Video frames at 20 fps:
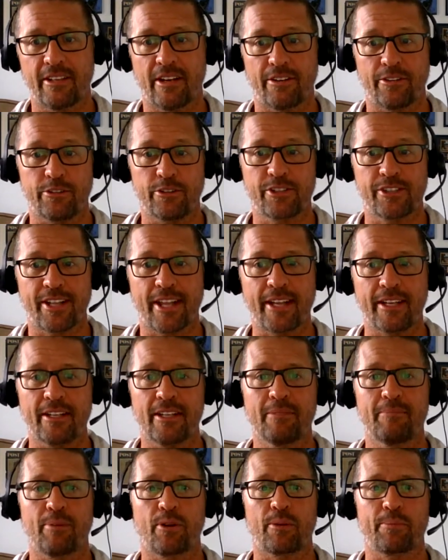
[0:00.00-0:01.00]

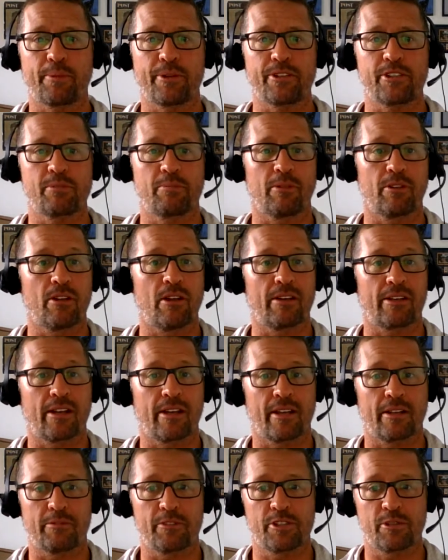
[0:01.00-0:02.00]
understanding, purpose, belonging,
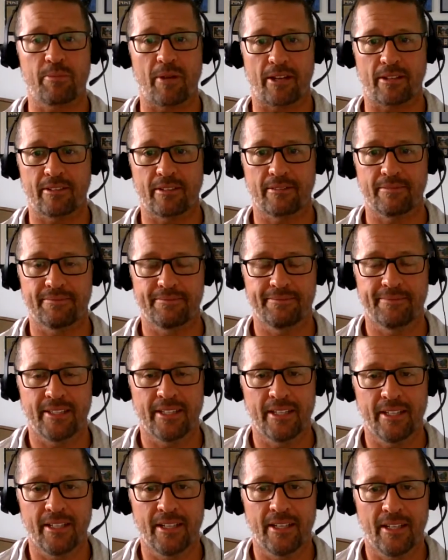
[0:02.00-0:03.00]
and respect.
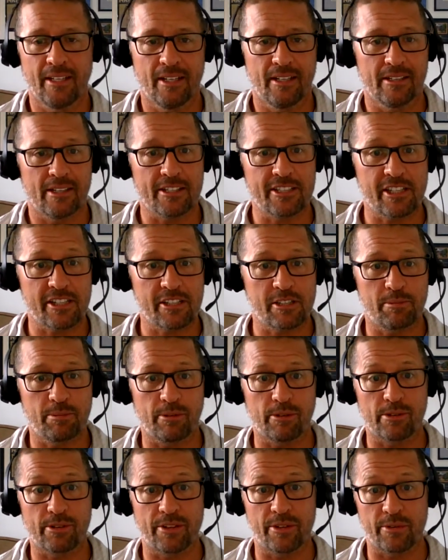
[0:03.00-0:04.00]
Let's
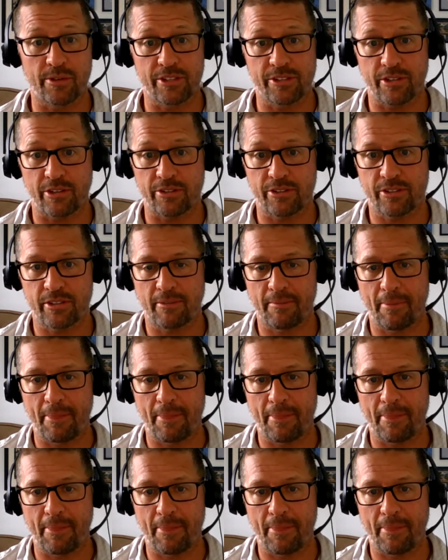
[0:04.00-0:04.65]
explore the research.